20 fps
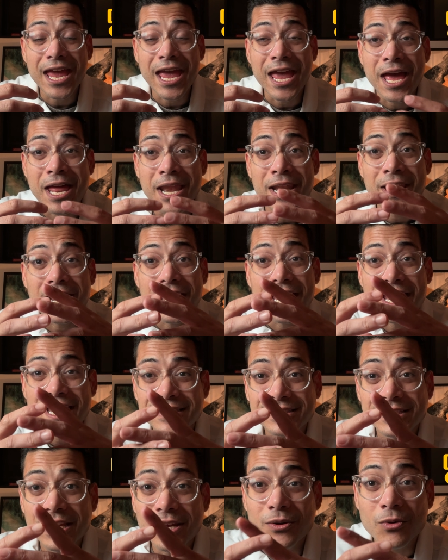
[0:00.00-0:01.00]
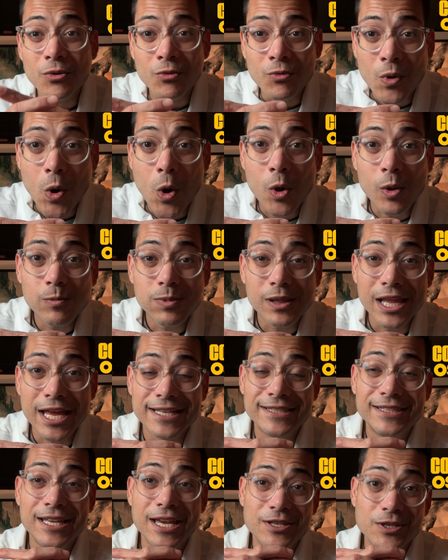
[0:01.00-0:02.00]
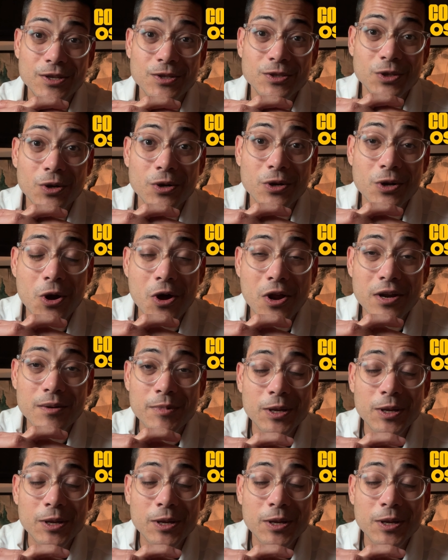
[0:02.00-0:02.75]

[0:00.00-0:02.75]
And is it role play sessions or not?